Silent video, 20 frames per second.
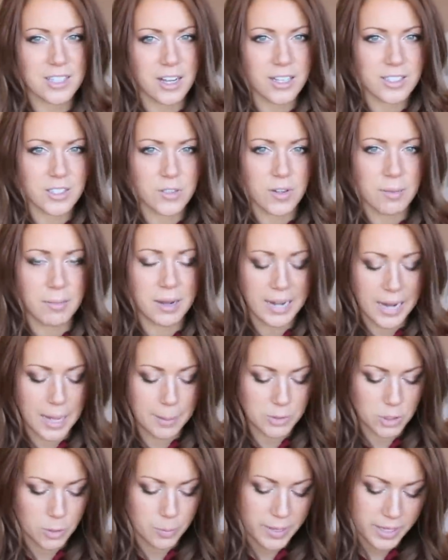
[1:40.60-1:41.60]
size to fit my
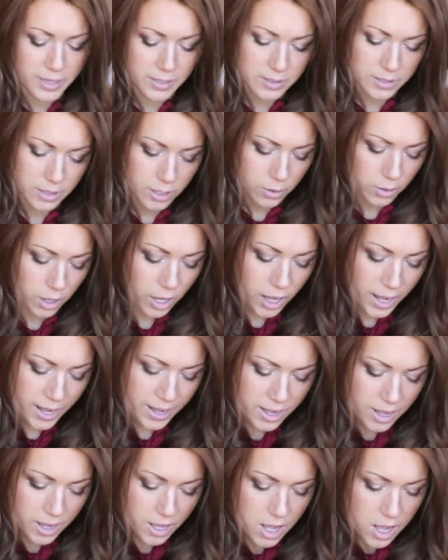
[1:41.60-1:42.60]
laptop in so
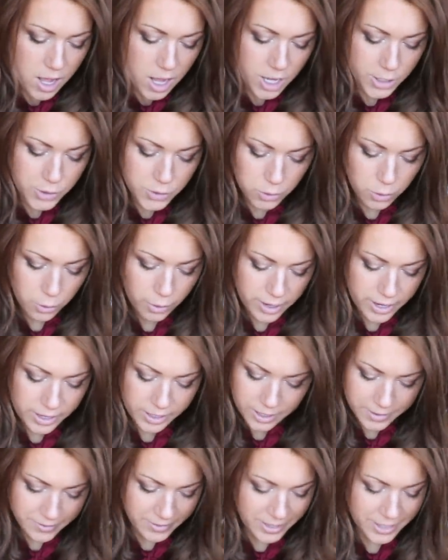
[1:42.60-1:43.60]
I adore it
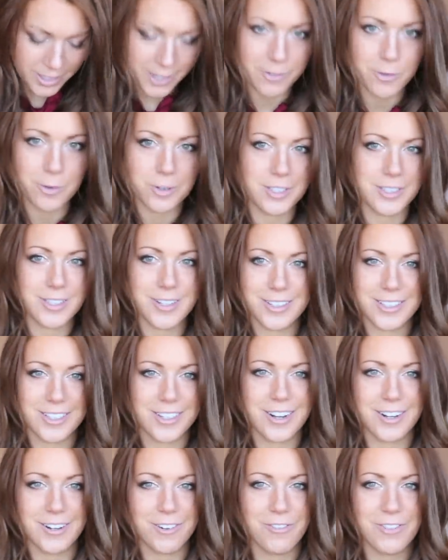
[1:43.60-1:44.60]
and love it and I've already
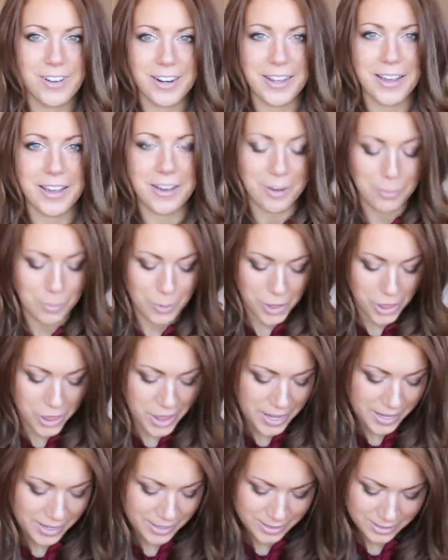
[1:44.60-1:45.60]
started kind of filling it up with
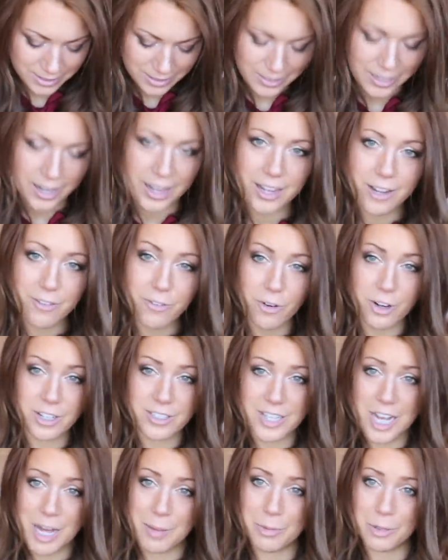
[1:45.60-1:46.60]
things like for
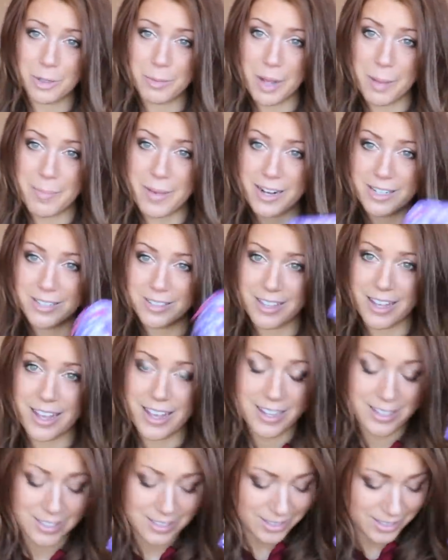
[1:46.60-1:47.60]
example my pencil
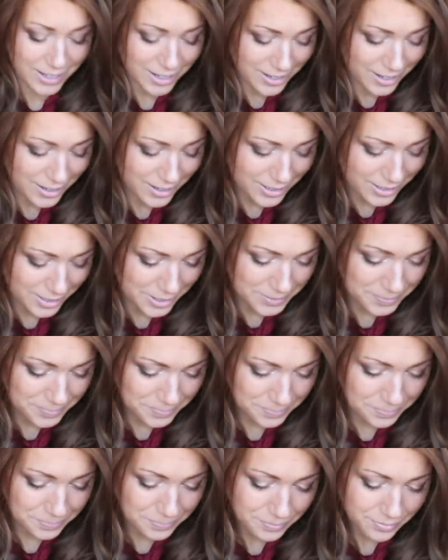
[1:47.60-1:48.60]
case
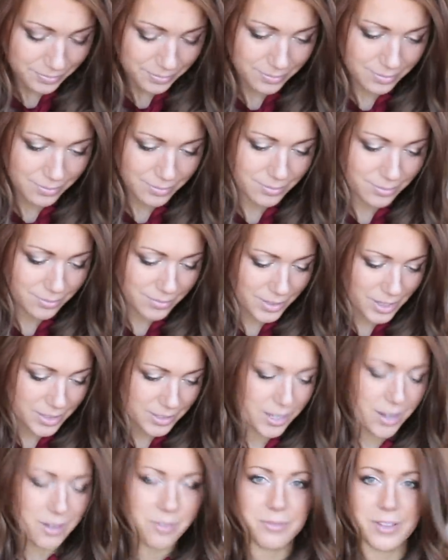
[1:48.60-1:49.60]
um,
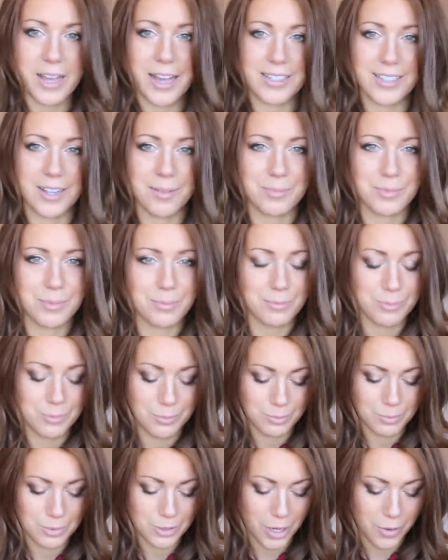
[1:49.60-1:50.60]
so yes I'm
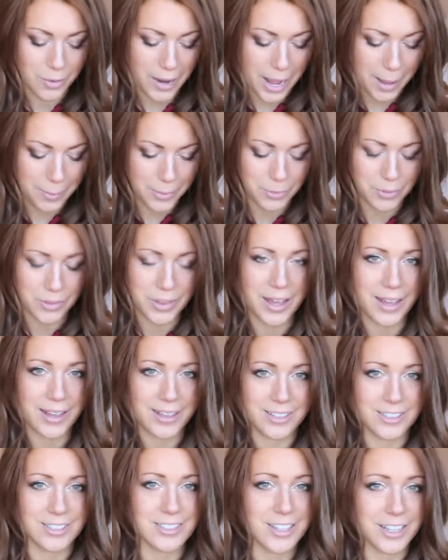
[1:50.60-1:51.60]
so happy with
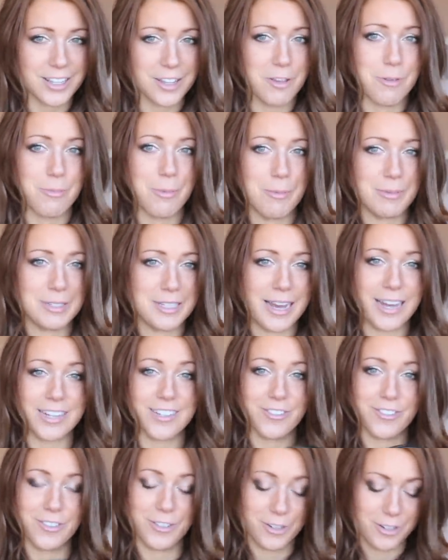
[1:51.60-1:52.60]
that and thank you mum and dad
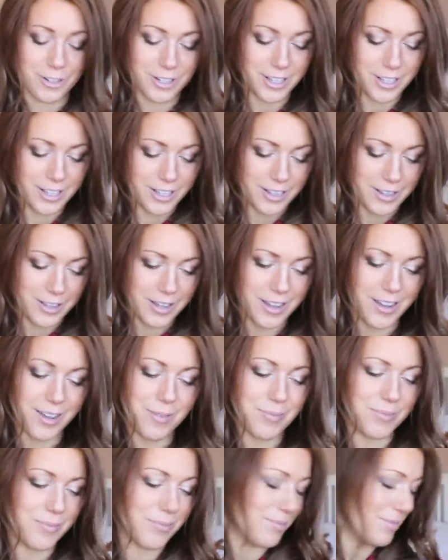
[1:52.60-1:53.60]
for
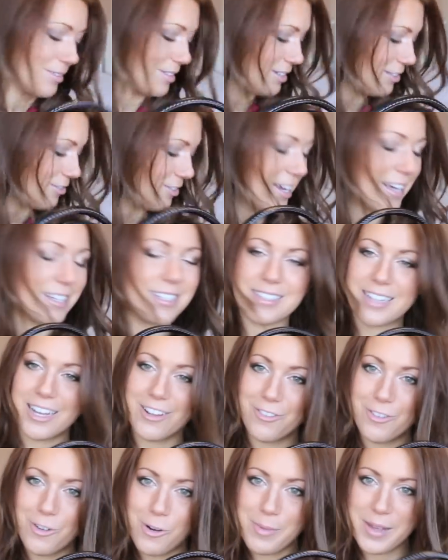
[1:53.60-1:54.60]
um, for getting
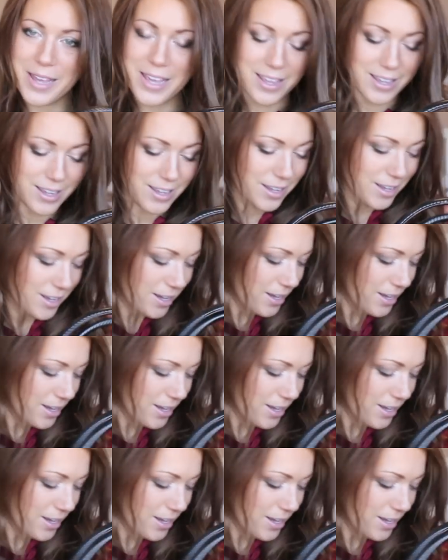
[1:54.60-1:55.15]
that for me